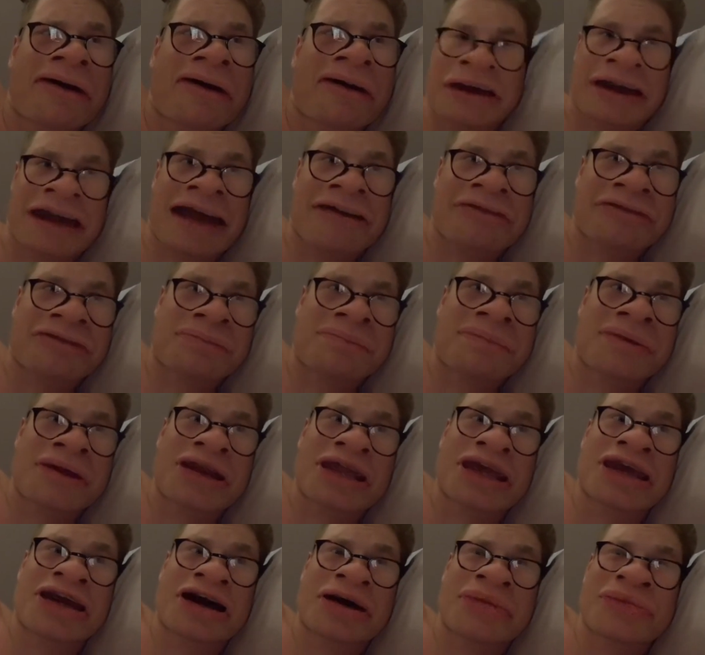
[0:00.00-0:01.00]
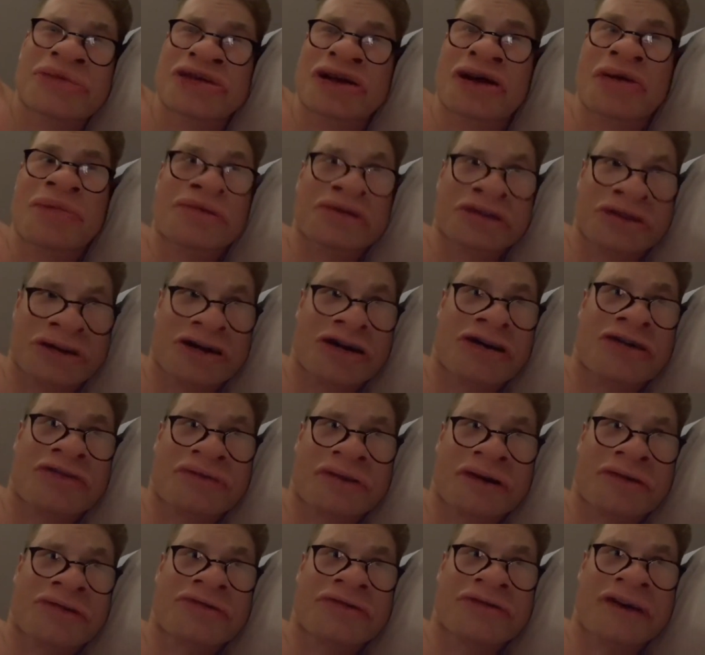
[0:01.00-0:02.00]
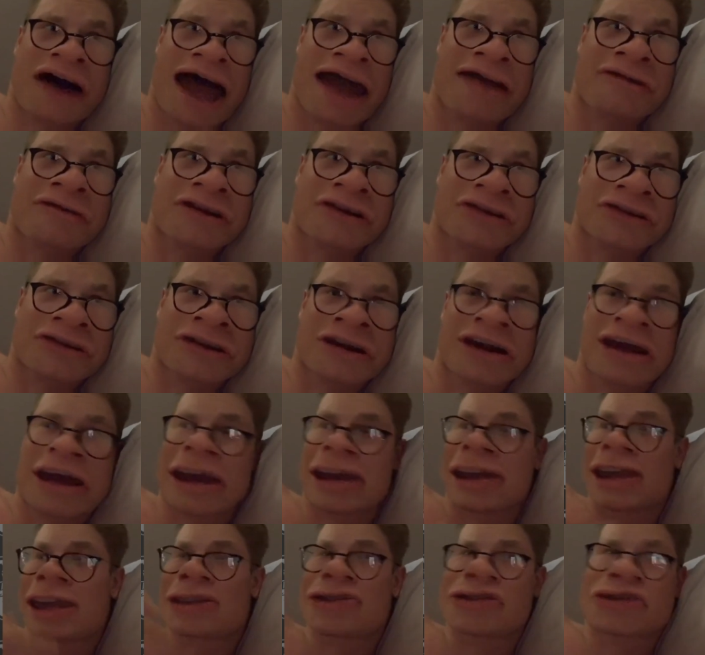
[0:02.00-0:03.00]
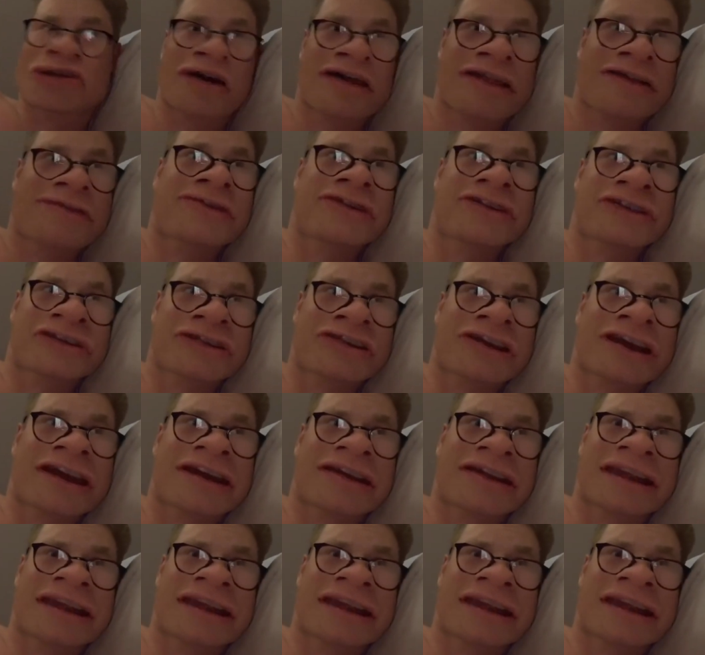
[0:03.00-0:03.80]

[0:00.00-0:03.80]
God forbid he comes home with the coronavirus, gets all of us sick.